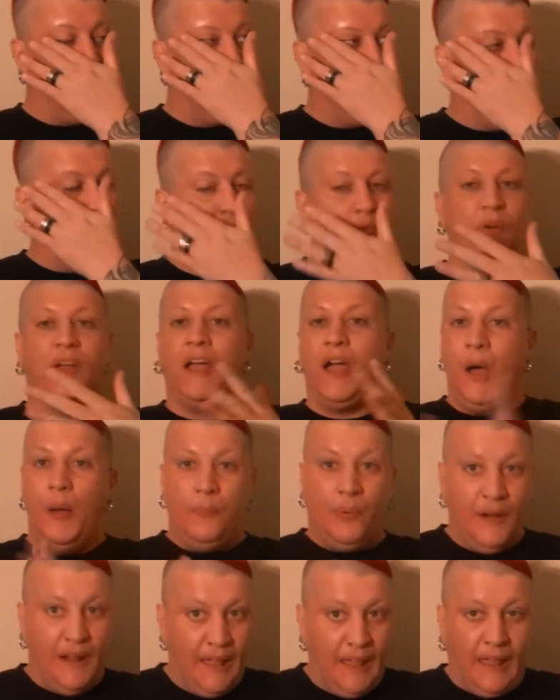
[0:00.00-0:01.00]
every
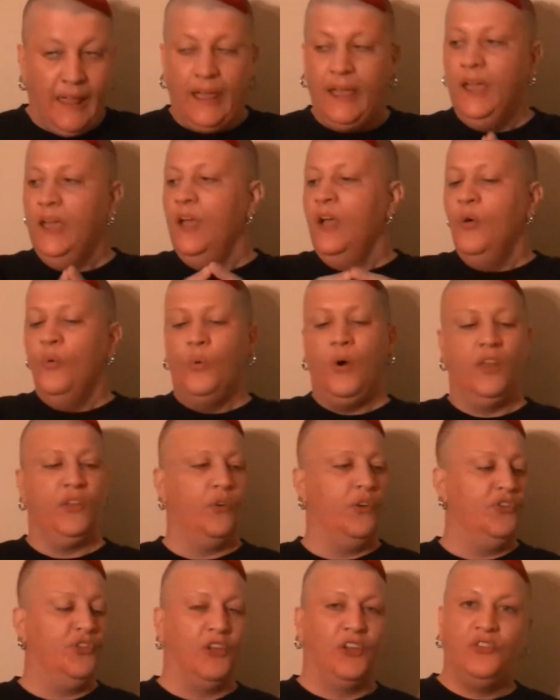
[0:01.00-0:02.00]
company, whether
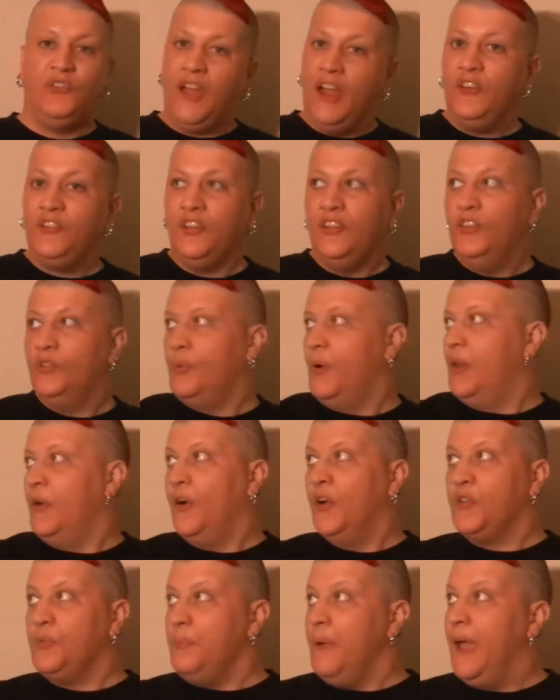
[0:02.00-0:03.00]
it's extensions, whether
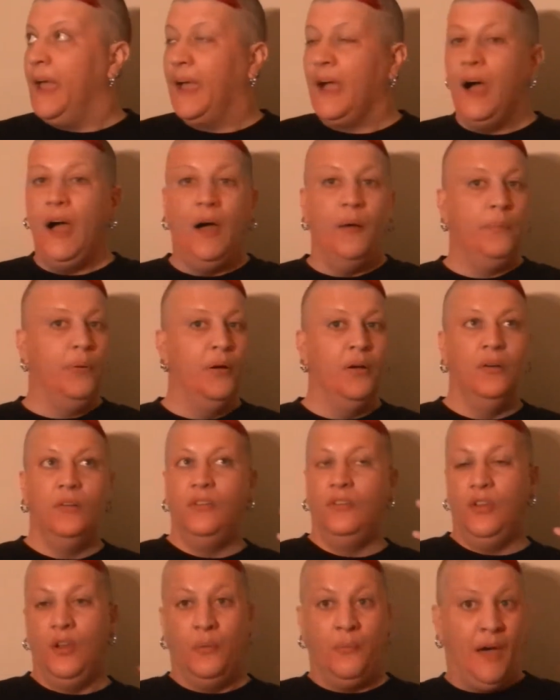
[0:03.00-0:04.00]
it's makeup,
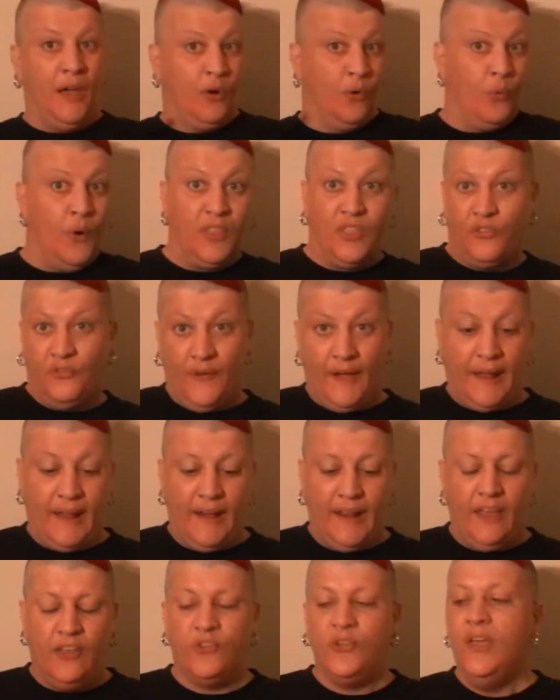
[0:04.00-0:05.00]
no matter what the fuck it
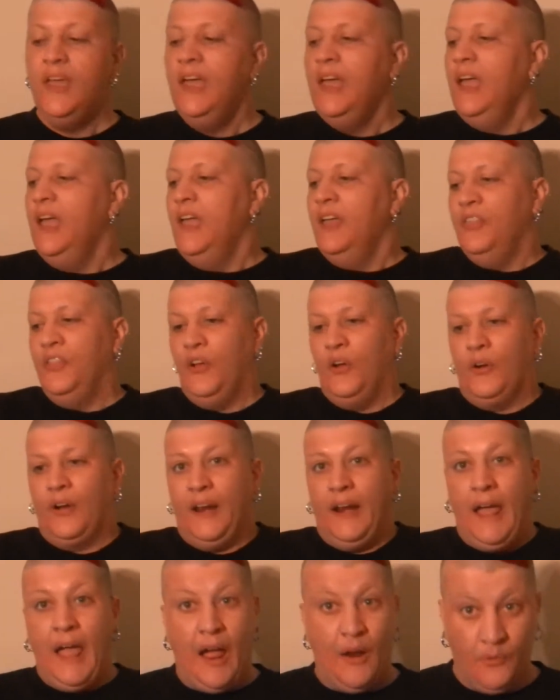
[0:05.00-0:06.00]
is, they're
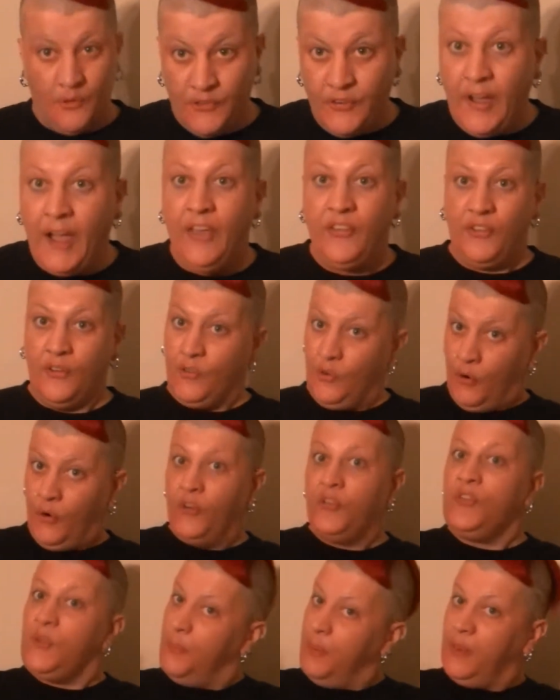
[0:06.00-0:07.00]
going to advertise, of
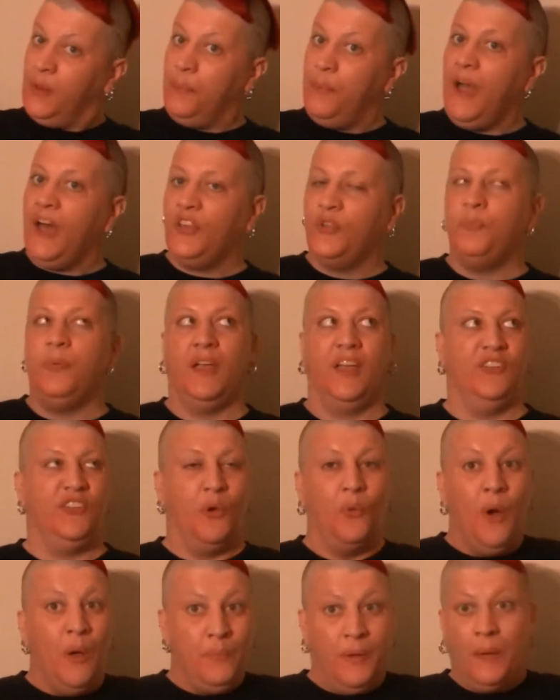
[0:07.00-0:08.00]
course, to be the best, because they
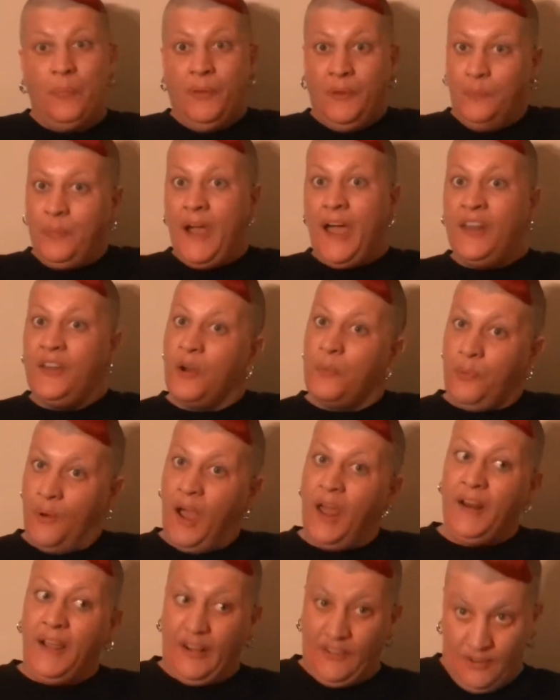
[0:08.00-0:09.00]
want people to buy their
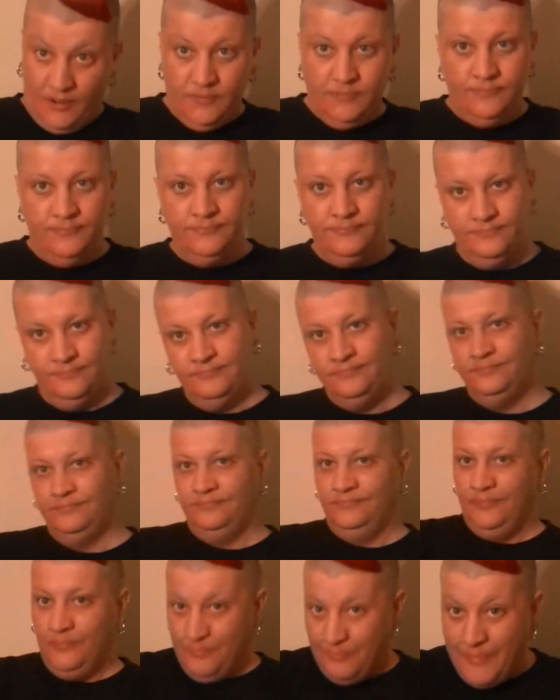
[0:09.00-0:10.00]
product.
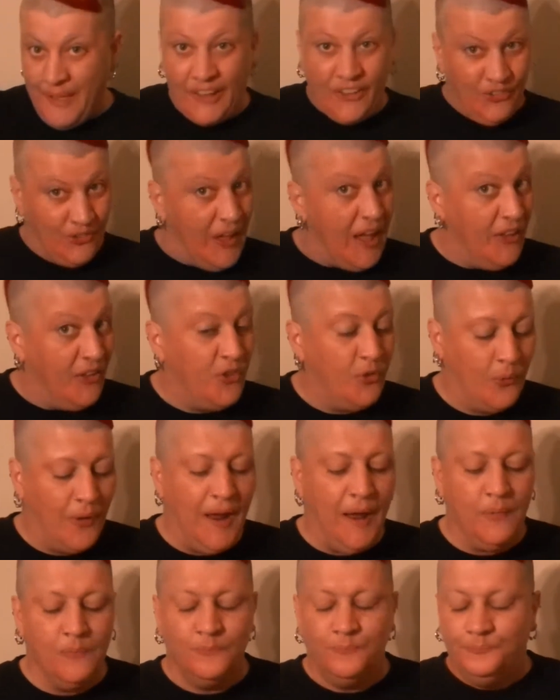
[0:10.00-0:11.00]
Makes sense,
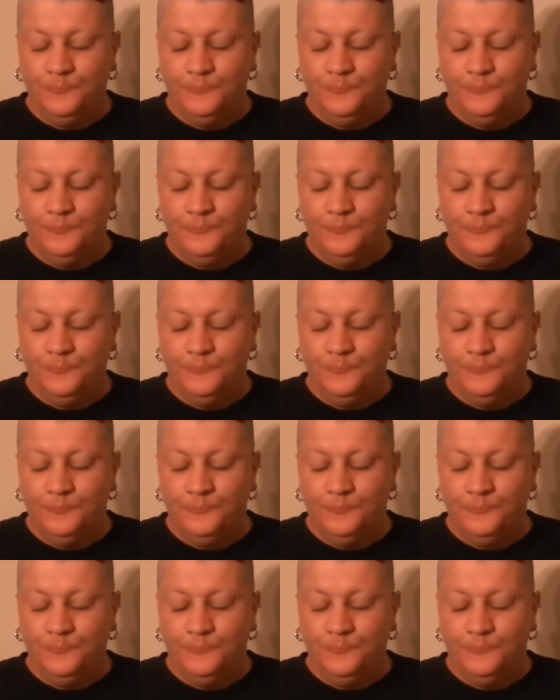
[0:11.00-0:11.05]
right?